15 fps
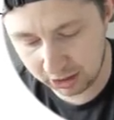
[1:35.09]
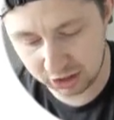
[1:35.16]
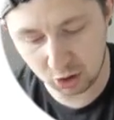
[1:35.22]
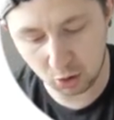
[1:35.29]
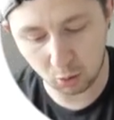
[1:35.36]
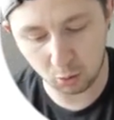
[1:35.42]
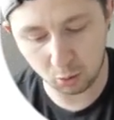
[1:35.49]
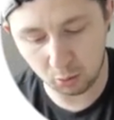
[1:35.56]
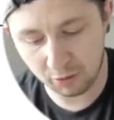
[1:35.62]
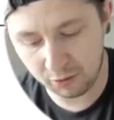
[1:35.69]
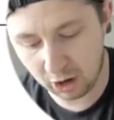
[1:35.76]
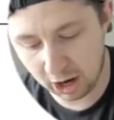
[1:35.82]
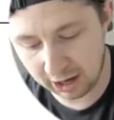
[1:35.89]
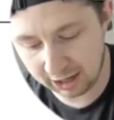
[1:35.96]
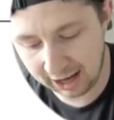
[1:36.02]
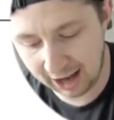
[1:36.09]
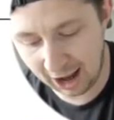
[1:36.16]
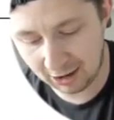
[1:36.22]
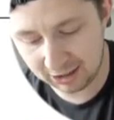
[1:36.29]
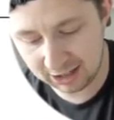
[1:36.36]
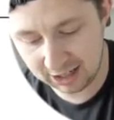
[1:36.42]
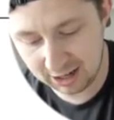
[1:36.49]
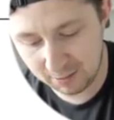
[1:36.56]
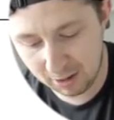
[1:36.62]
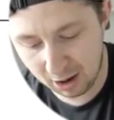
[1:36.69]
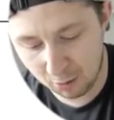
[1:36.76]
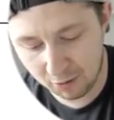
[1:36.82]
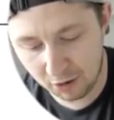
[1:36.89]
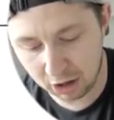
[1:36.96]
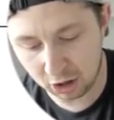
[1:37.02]
So we've got calcium and
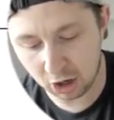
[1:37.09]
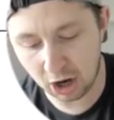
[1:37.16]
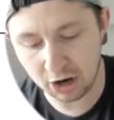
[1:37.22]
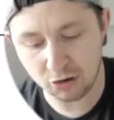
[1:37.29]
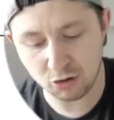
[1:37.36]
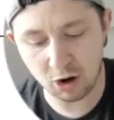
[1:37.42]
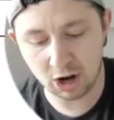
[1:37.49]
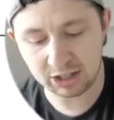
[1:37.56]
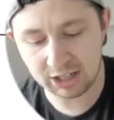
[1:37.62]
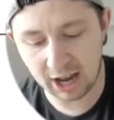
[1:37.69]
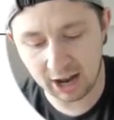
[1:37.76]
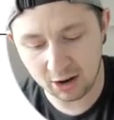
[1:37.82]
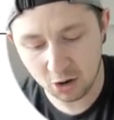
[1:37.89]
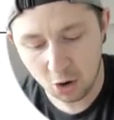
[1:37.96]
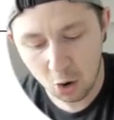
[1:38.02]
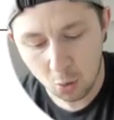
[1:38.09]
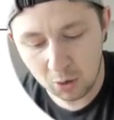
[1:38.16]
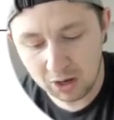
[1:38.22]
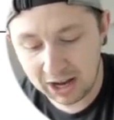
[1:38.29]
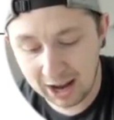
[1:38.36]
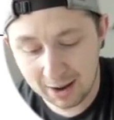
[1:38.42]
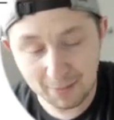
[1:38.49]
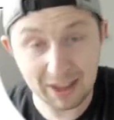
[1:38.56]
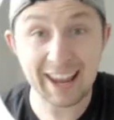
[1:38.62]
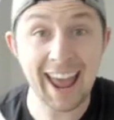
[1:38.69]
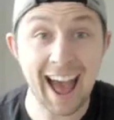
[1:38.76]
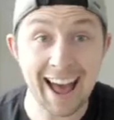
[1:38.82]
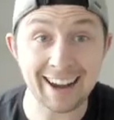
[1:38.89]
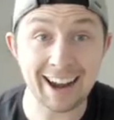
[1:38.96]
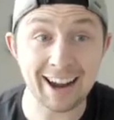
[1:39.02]
we've got our hydroxide. We name the
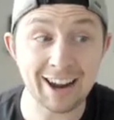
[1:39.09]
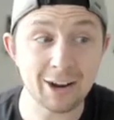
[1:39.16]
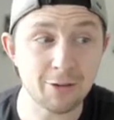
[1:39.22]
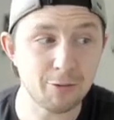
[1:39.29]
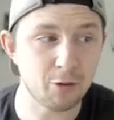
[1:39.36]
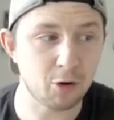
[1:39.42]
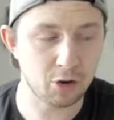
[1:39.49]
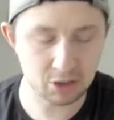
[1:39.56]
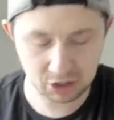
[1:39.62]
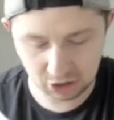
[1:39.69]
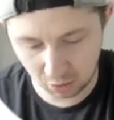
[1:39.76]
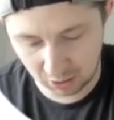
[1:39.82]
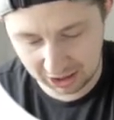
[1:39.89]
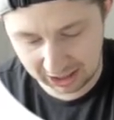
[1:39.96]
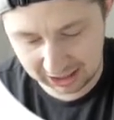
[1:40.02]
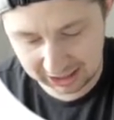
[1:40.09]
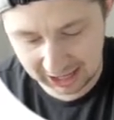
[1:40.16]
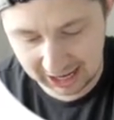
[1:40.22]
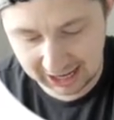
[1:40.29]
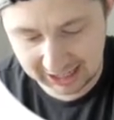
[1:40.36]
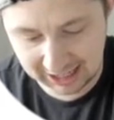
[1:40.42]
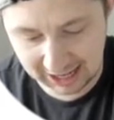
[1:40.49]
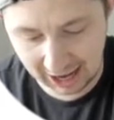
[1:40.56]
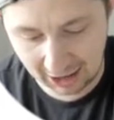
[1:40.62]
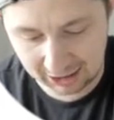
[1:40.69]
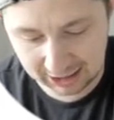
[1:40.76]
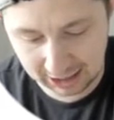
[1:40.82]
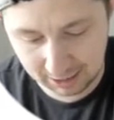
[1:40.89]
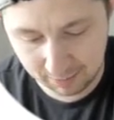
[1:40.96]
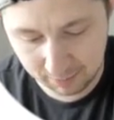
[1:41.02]
cation first, so in this case
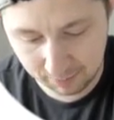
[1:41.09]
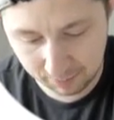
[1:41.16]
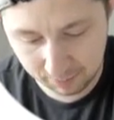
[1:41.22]
calcium.